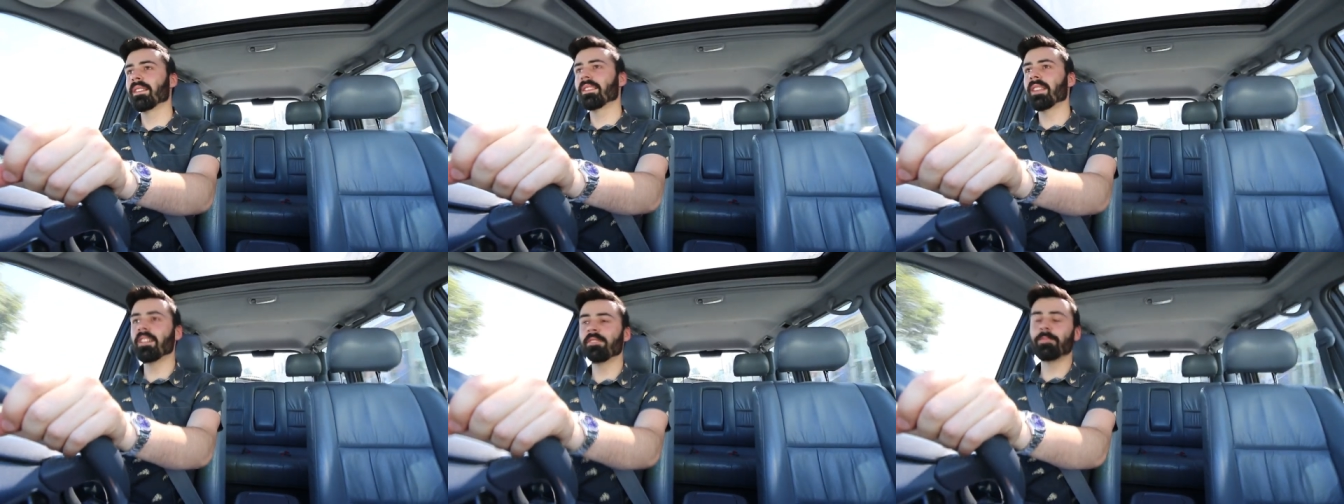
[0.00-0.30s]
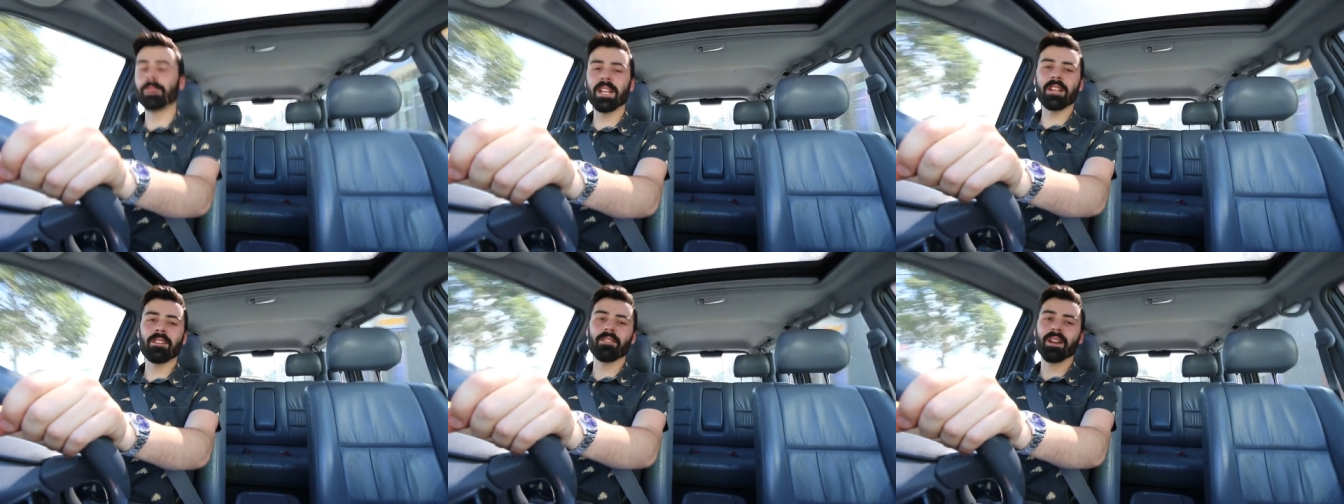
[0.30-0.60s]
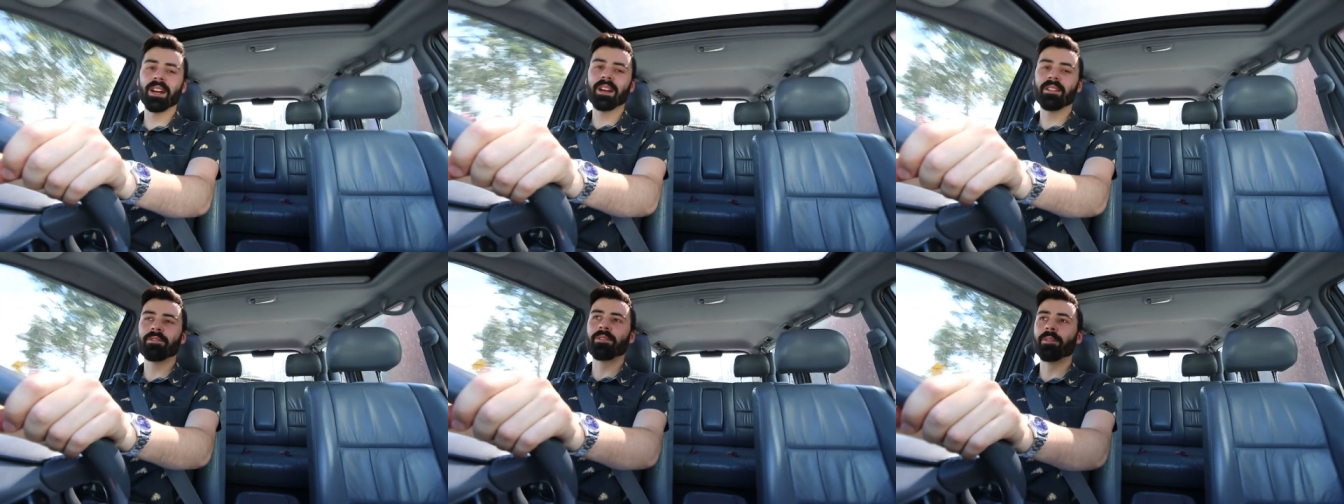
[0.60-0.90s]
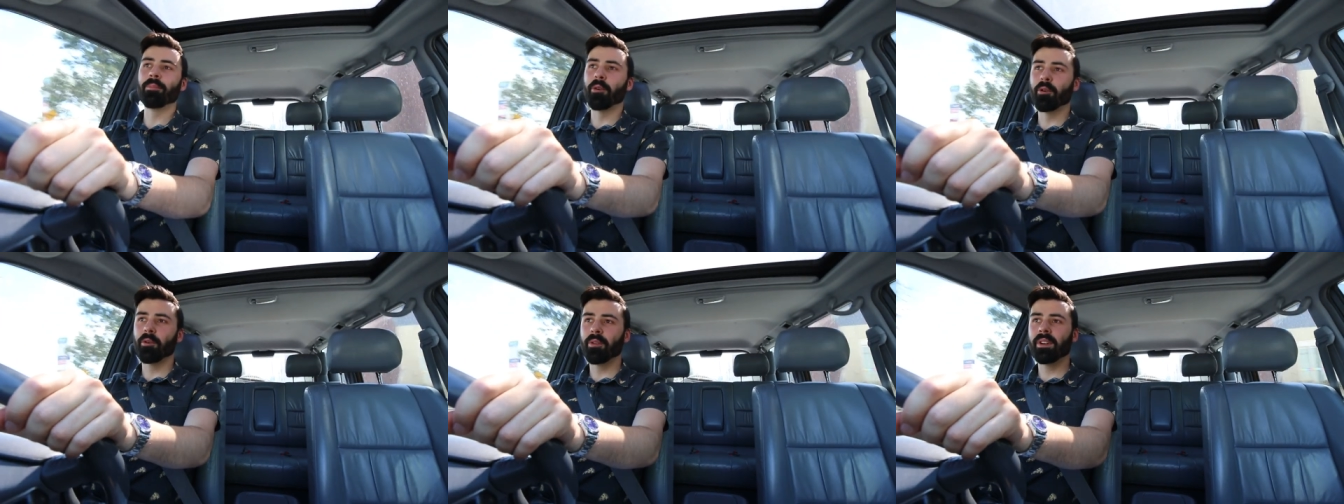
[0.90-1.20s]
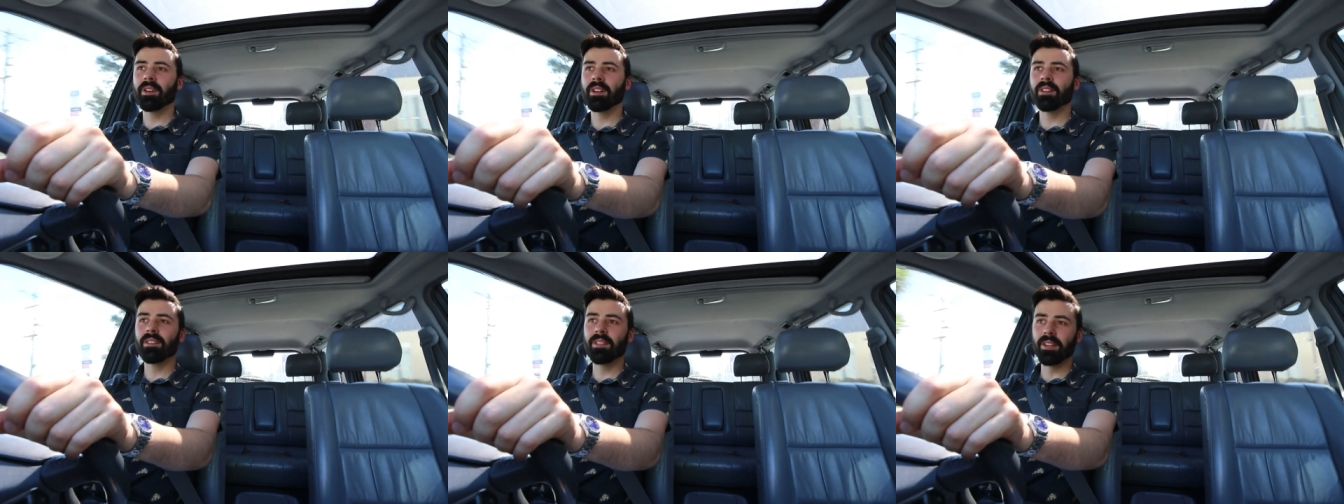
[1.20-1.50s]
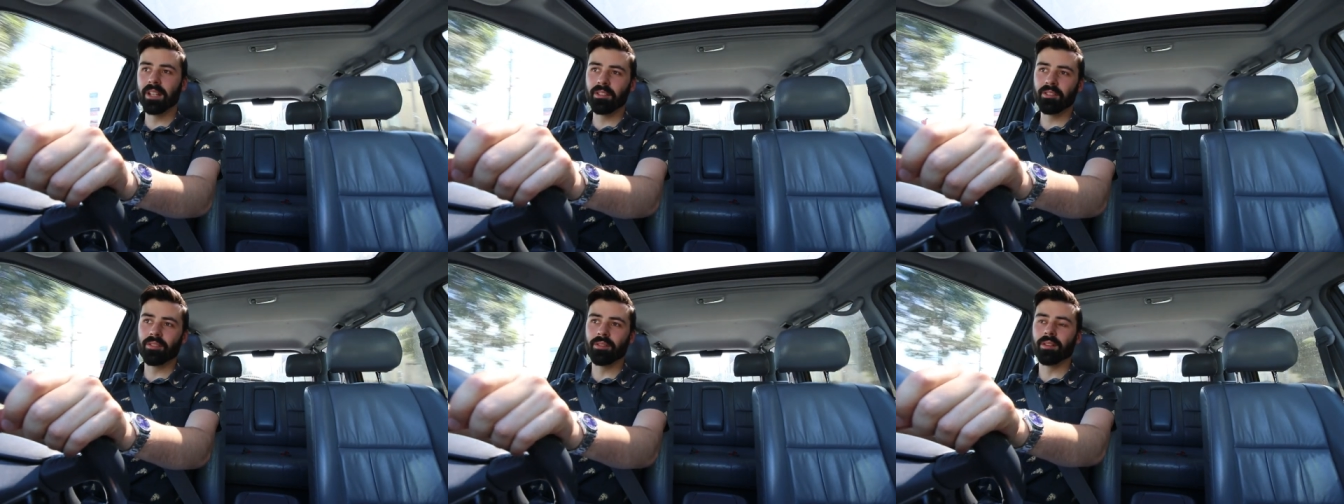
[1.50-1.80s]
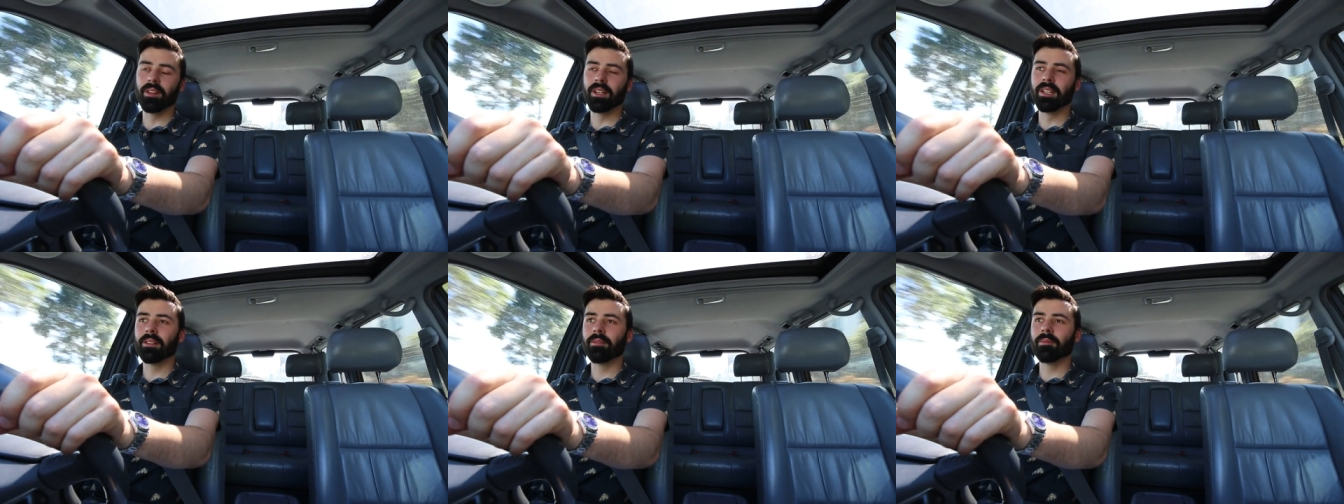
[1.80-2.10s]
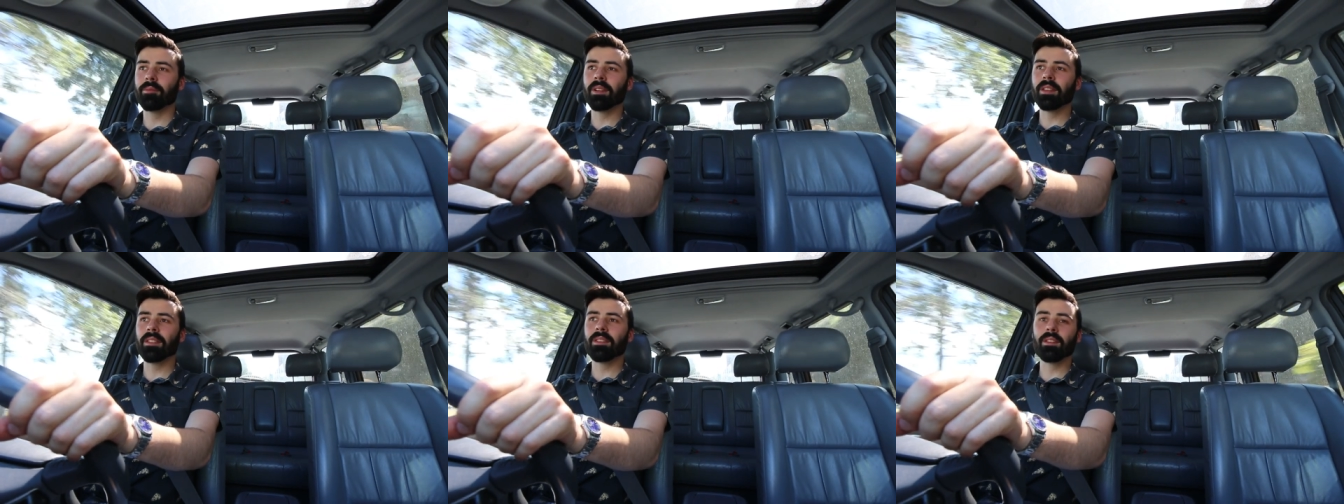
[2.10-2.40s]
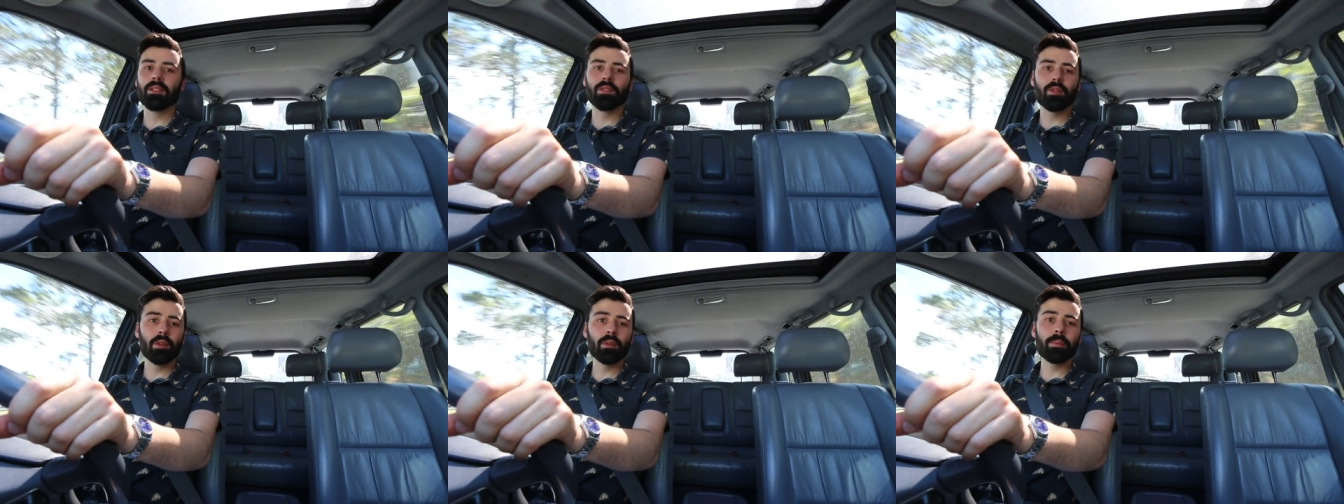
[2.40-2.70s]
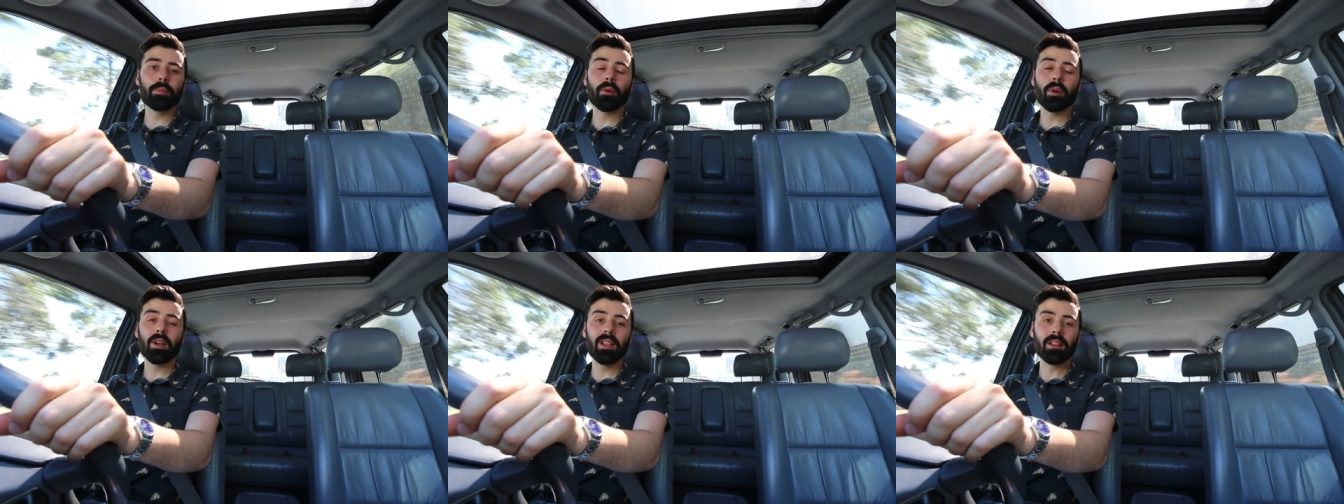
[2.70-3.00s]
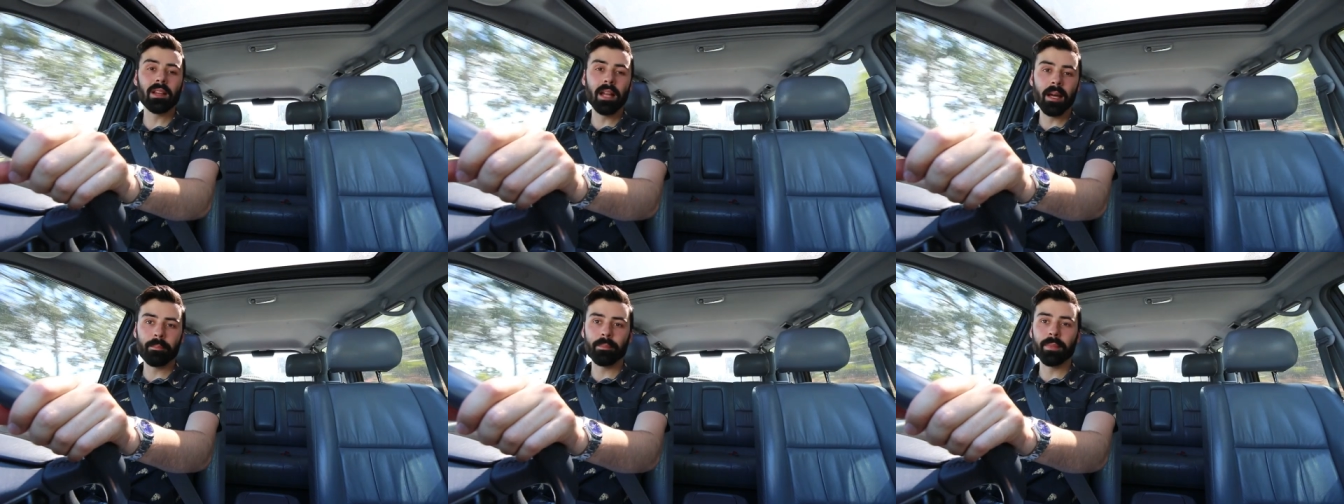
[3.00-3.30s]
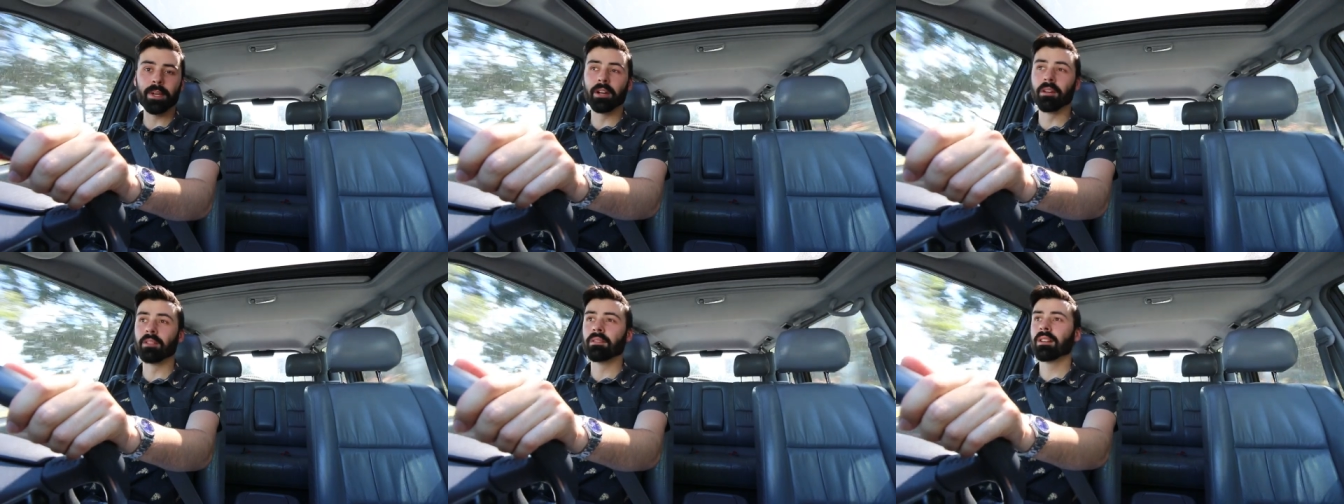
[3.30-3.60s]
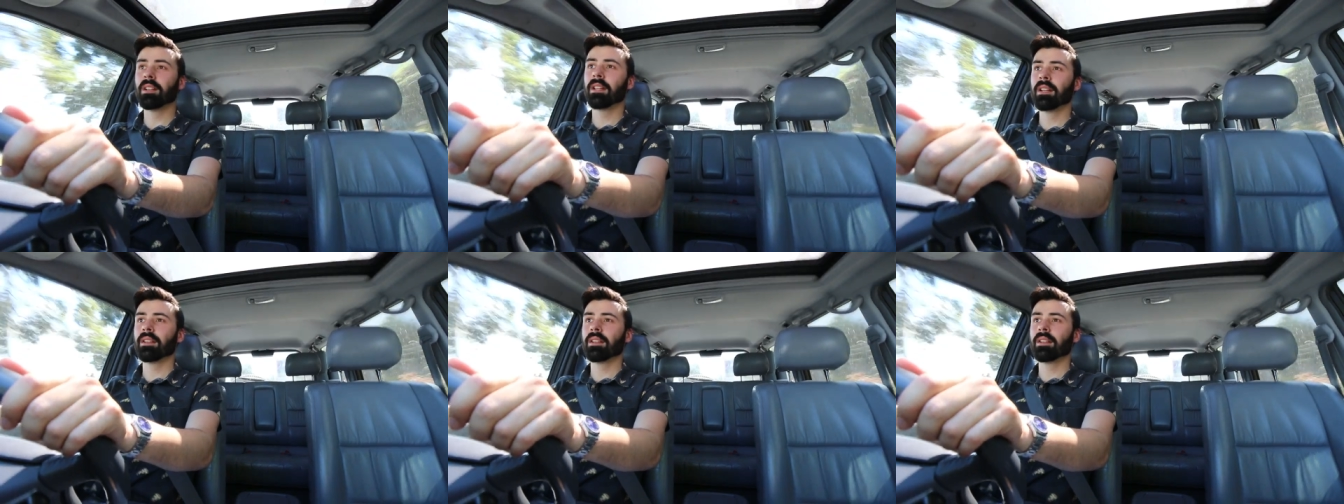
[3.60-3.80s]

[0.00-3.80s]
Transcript: They've been around for more than a century, with the two-point lap belt,